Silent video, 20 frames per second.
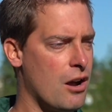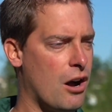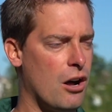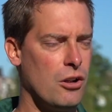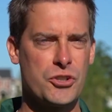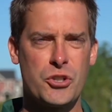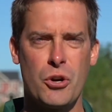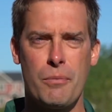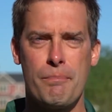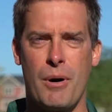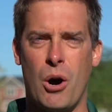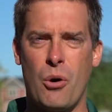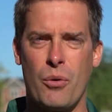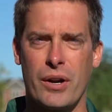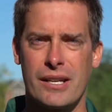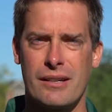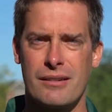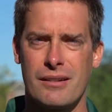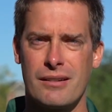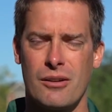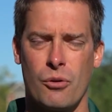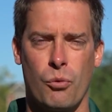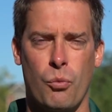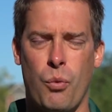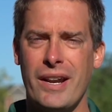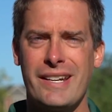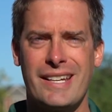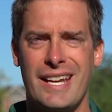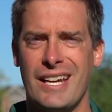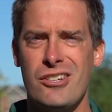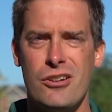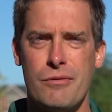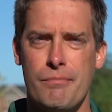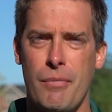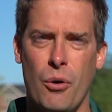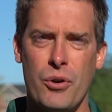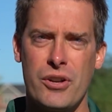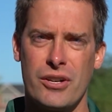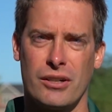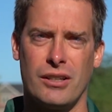Also mowing. When can you
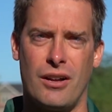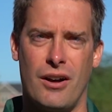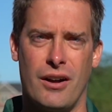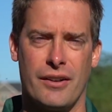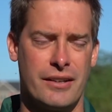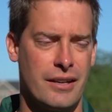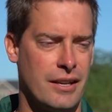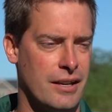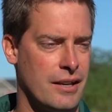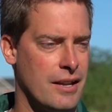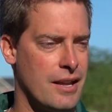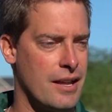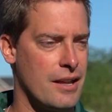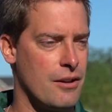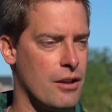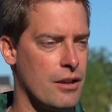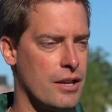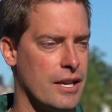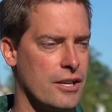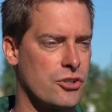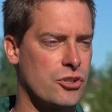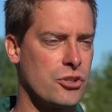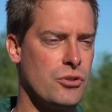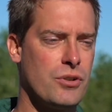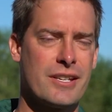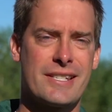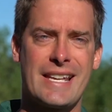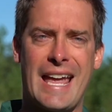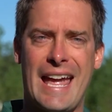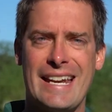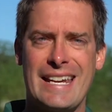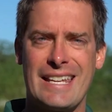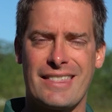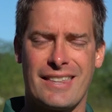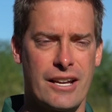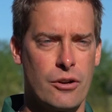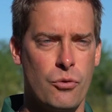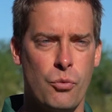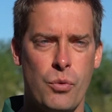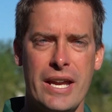mow your lawn? As soon as
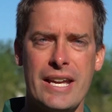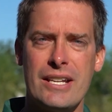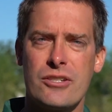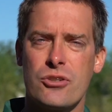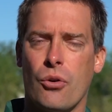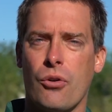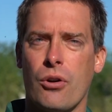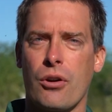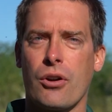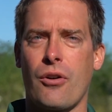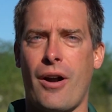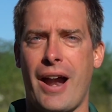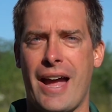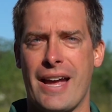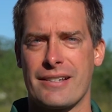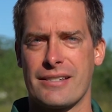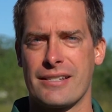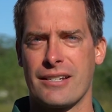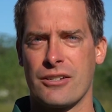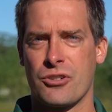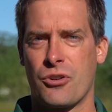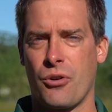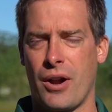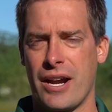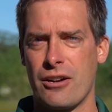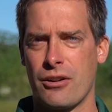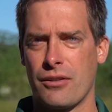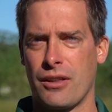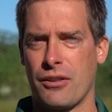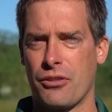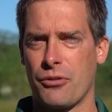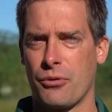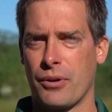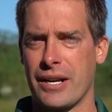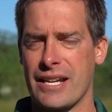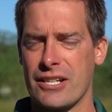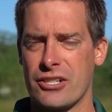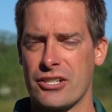anything, weeds or grass, is greater than 3